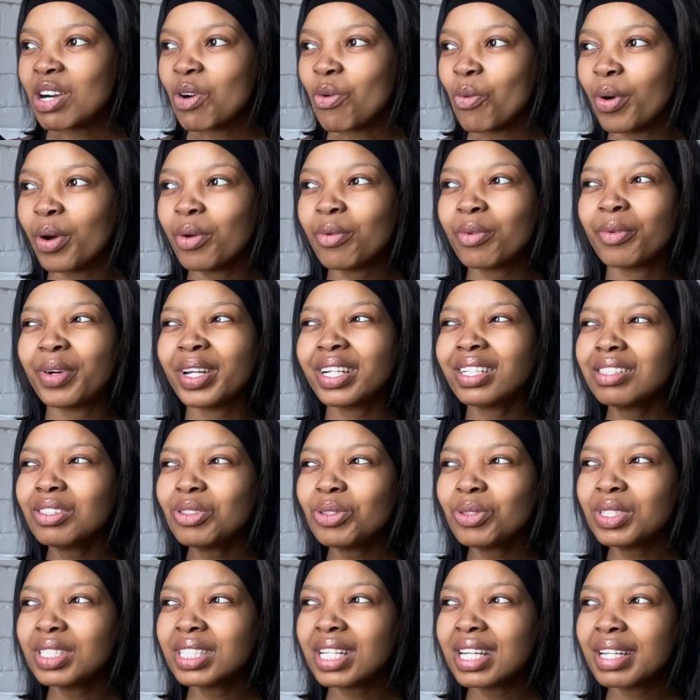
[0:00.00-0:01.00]
What
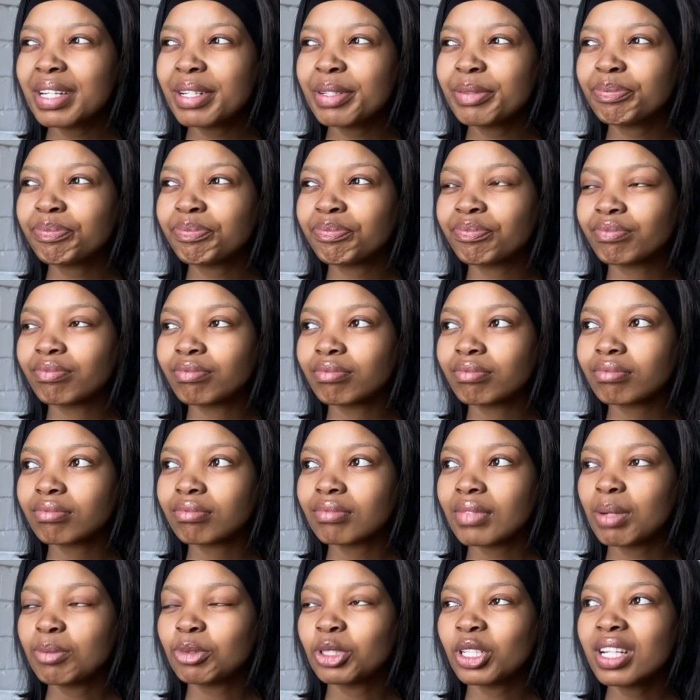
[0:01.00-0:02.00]
else was I'm
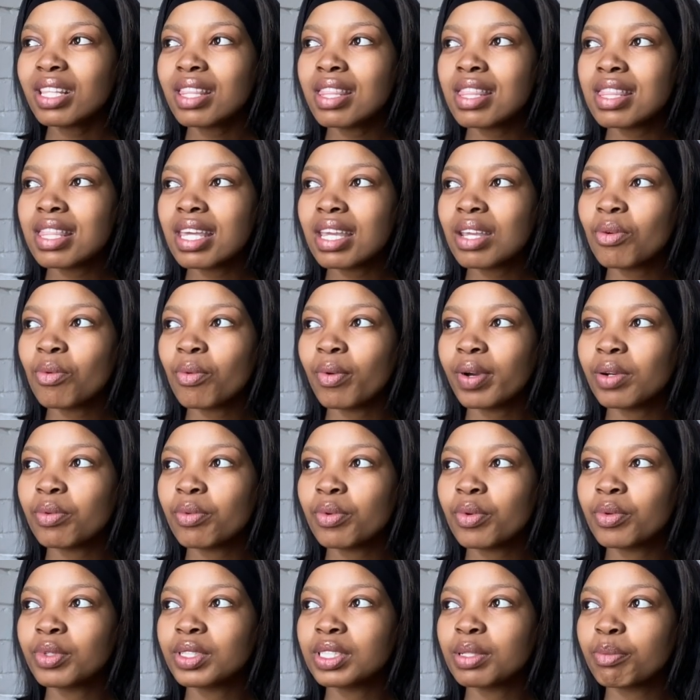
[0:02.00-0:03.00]
trying to think what we
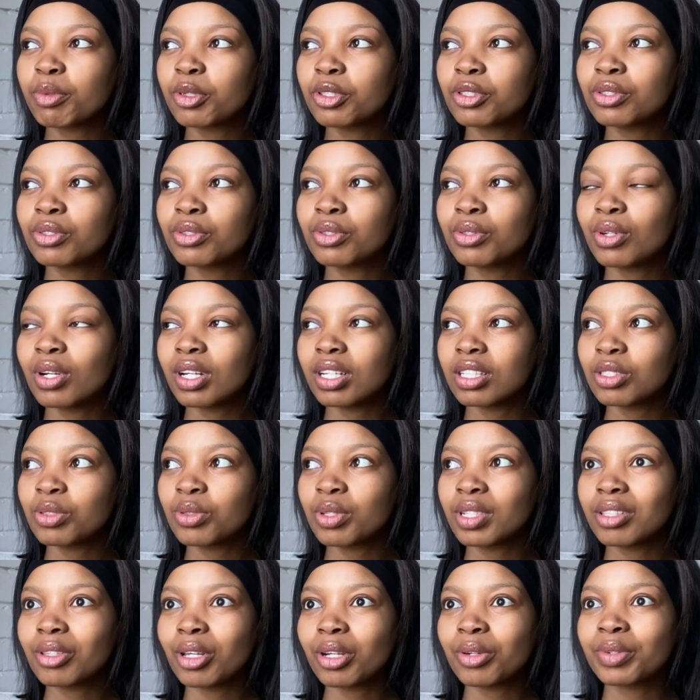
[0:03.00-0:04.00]
were supposed to do last
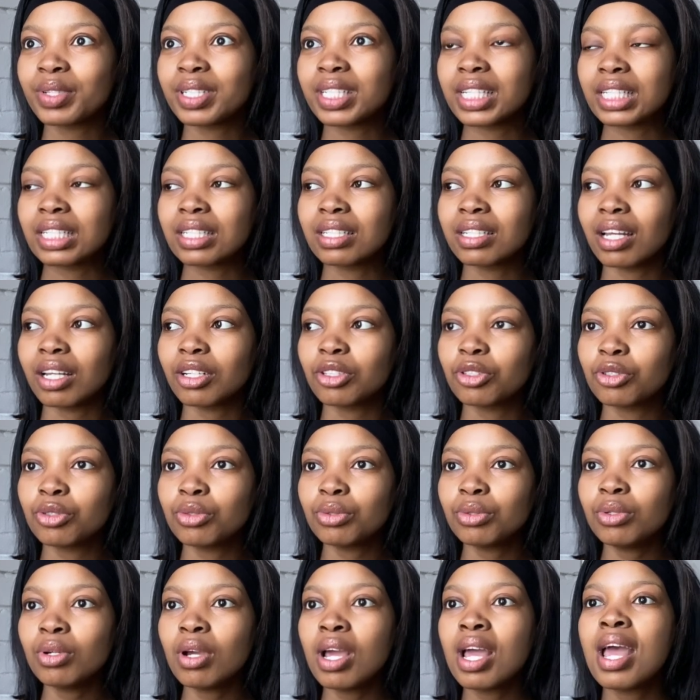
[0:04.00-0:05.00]
week that we didn't get
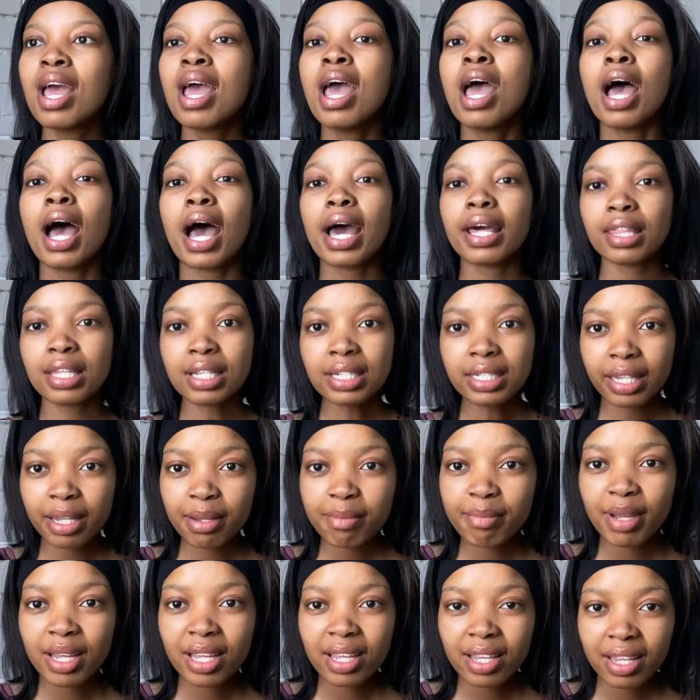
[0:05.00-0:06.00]
to. I think
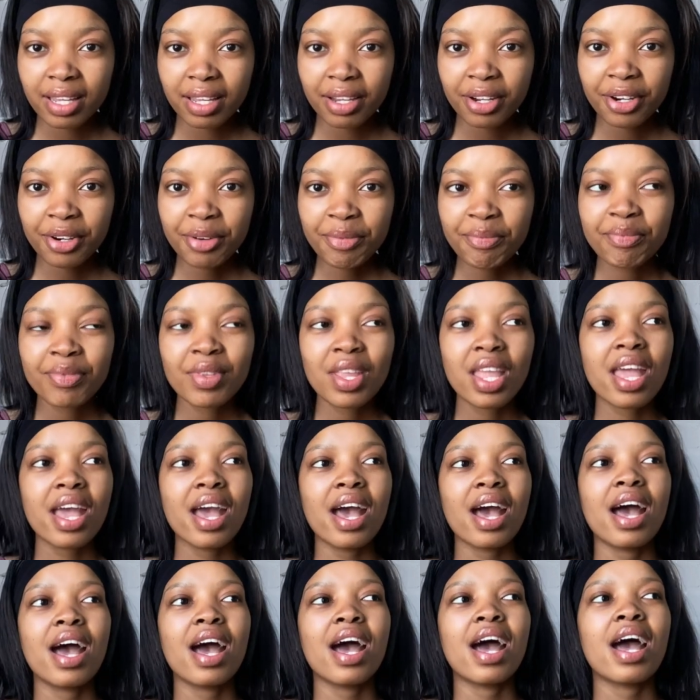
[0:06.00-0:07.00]
dyeing my hair.
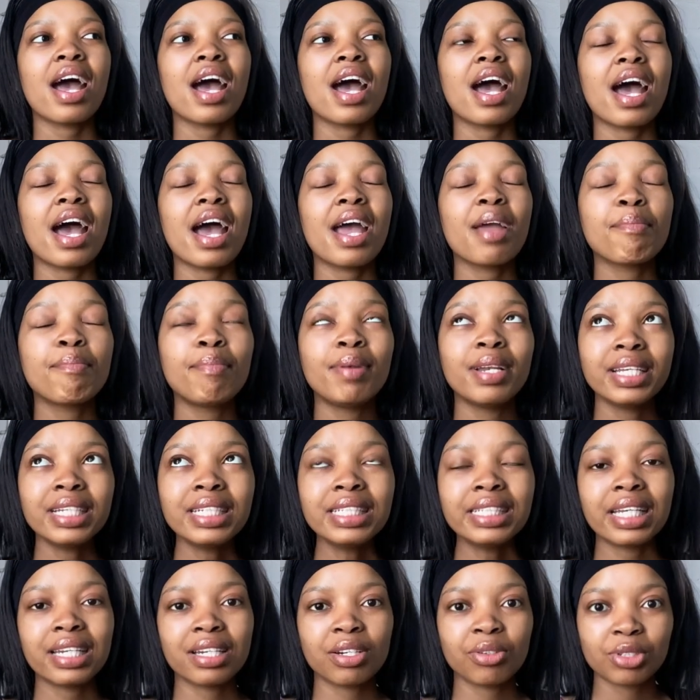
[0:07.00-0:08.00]
I
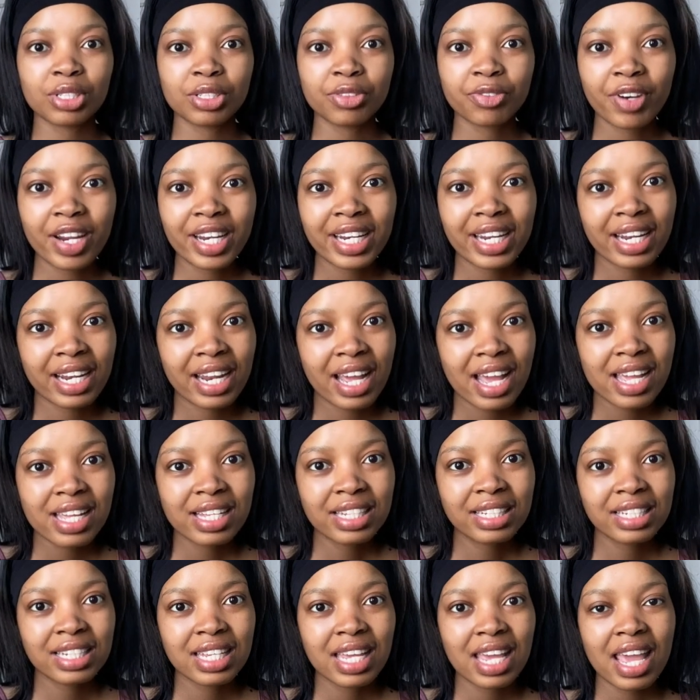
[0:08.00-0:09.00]
blinked and it was Friday
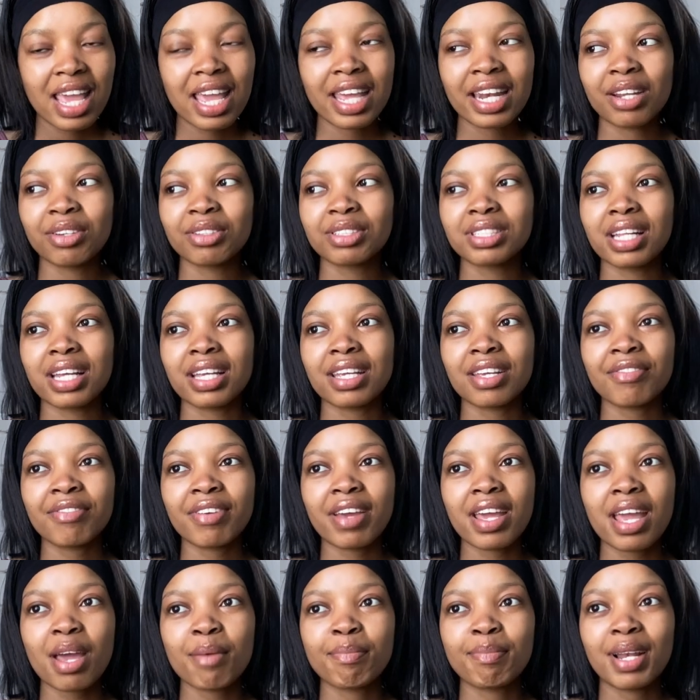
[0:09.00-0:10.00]
night. And I was like, if
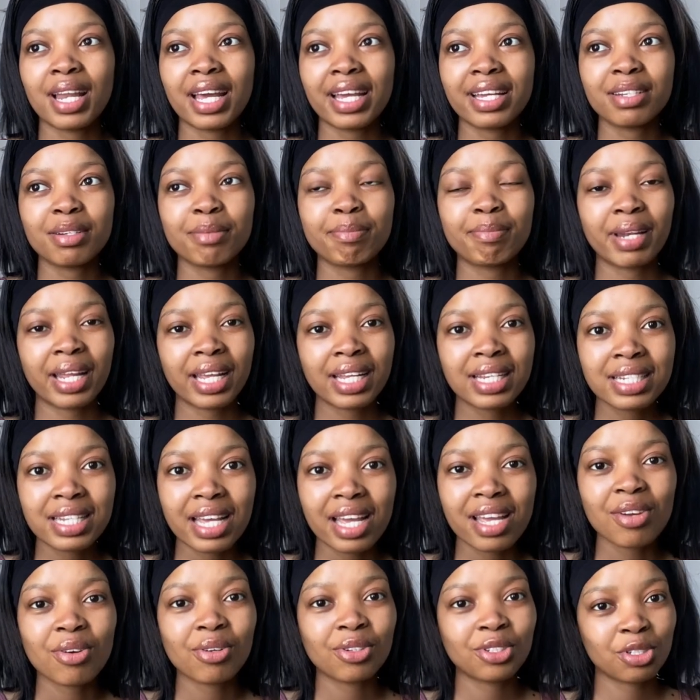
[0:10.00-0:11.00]
I applied black
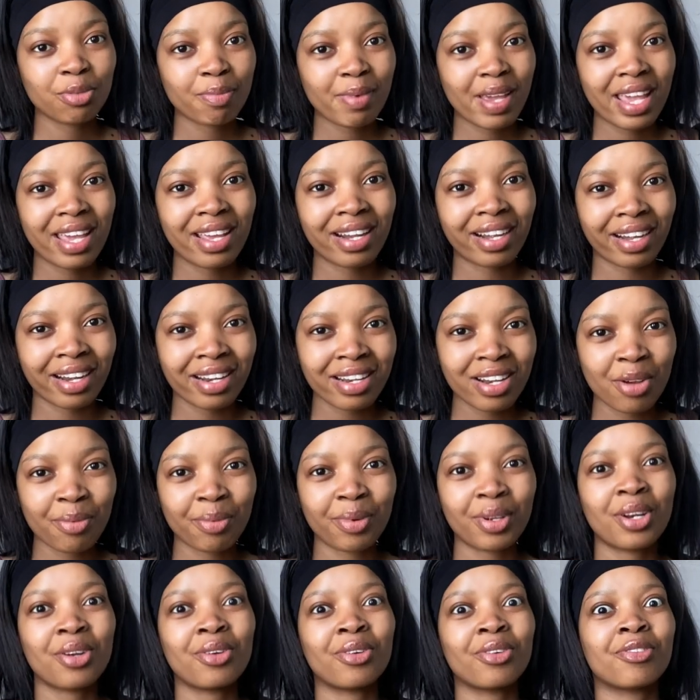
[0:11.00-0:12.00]
dye onto my hair right now, I'm
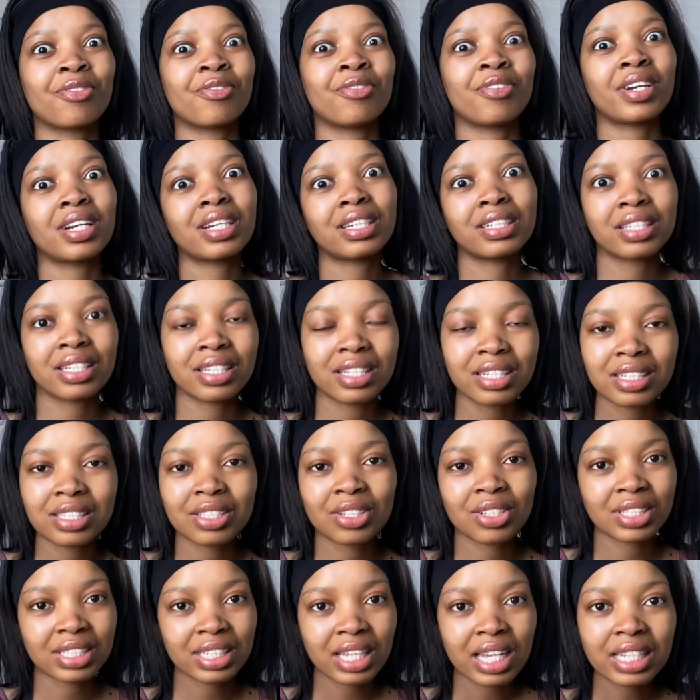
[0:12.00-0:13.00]
gonna look very ridiculous
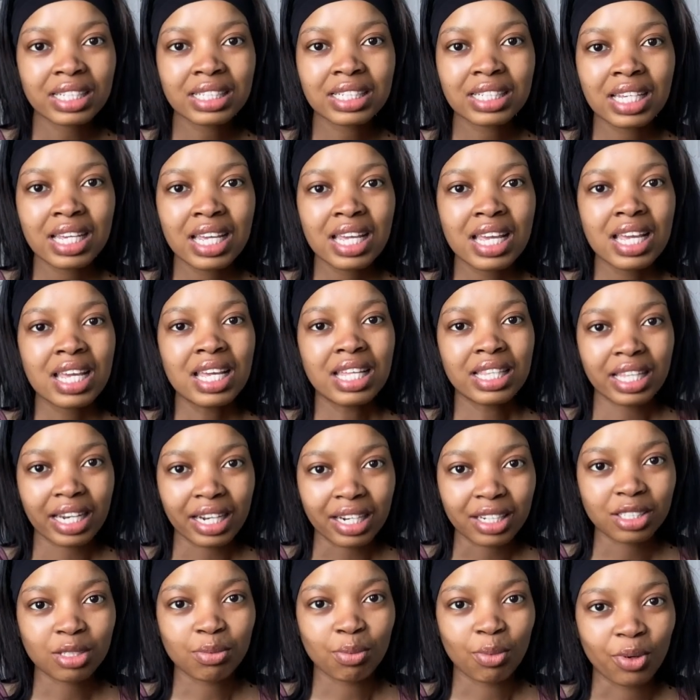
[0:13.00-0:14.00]
on set the
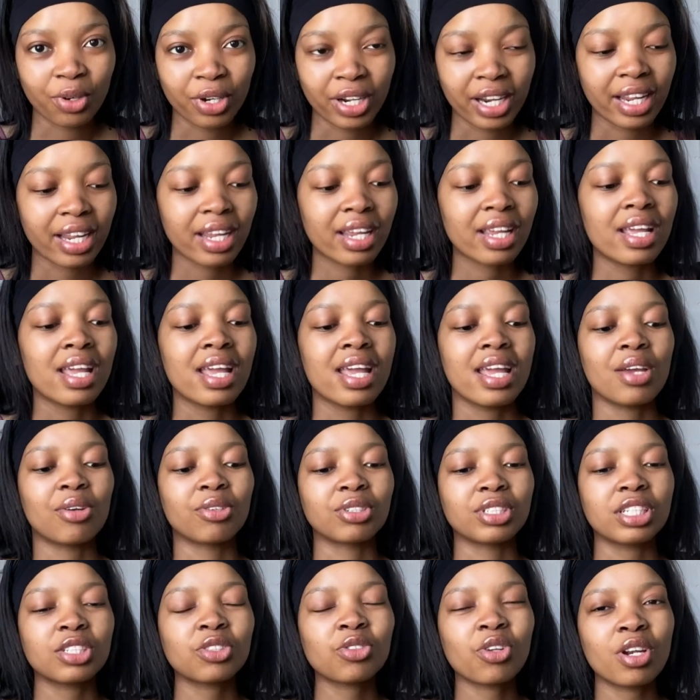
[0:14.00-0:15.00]
next morning. It
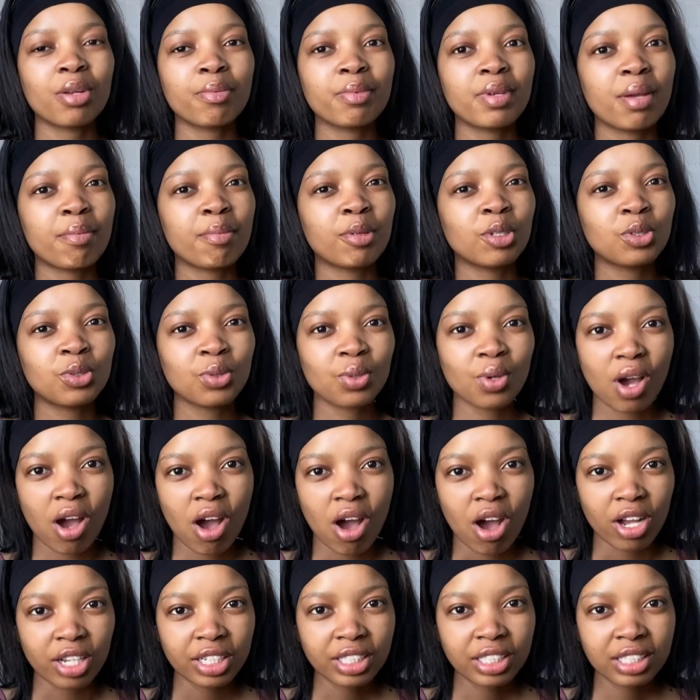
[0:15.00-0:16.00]
was just gonna be a bit too
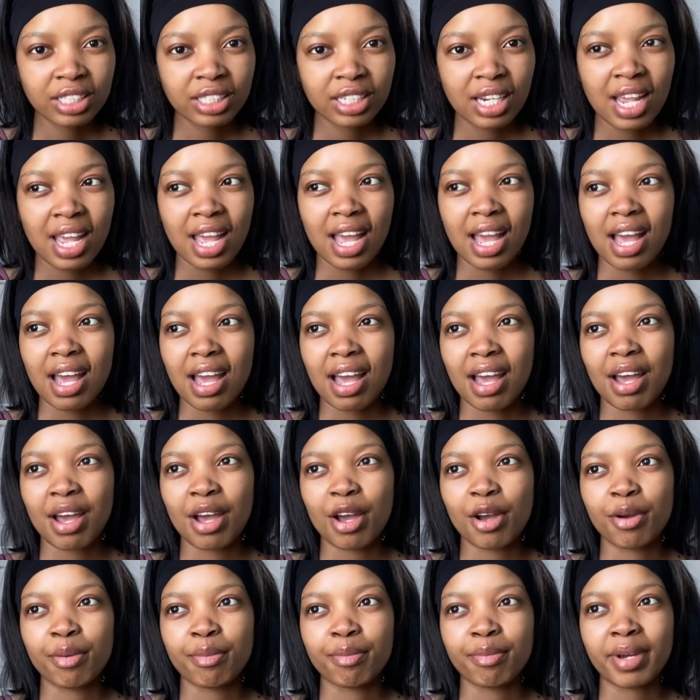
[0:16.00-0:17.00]
harsh.
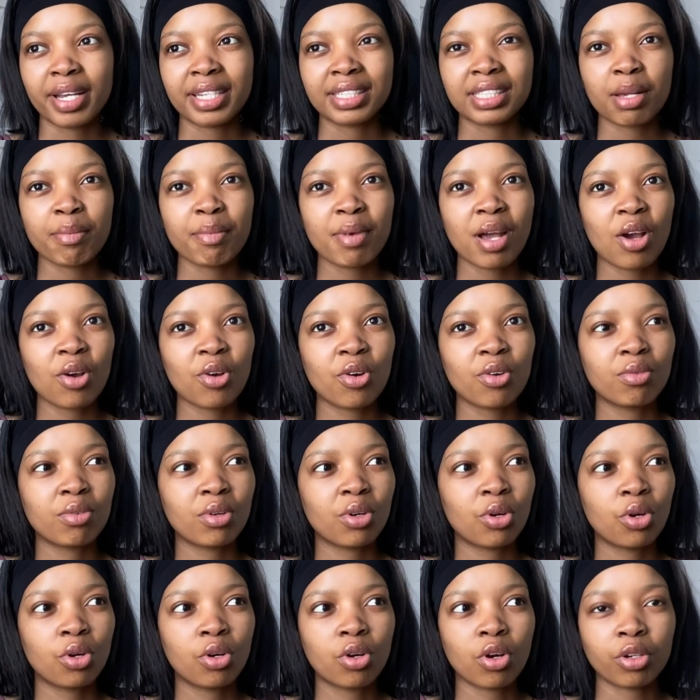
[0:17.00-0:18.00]
I somehow
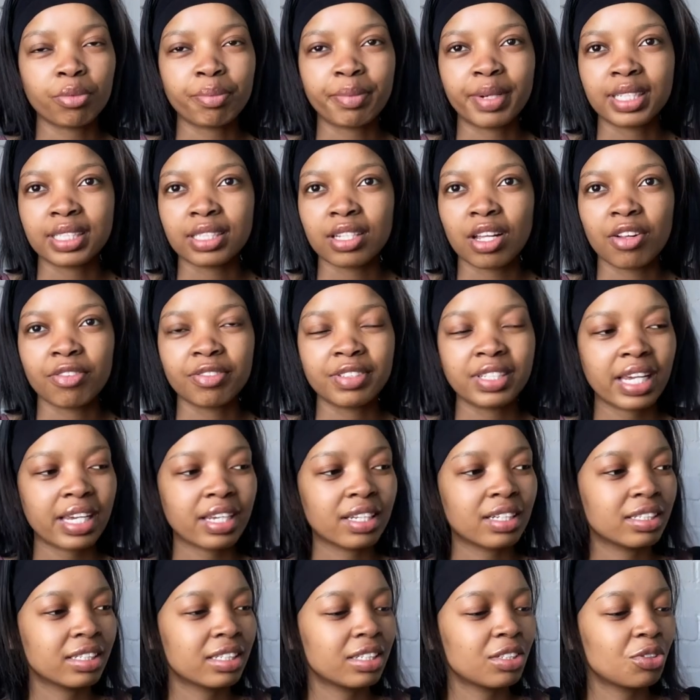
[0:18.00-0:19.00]
got myself
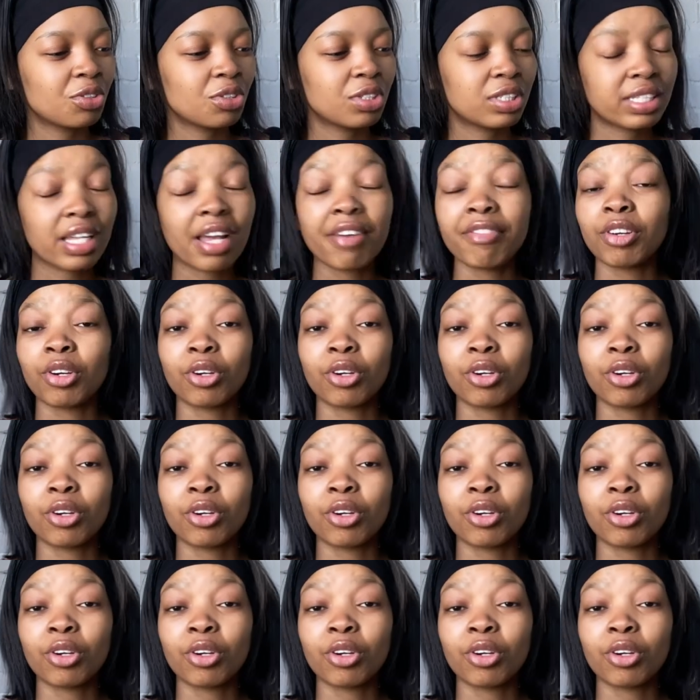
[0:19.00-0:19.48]
tangled into stuff.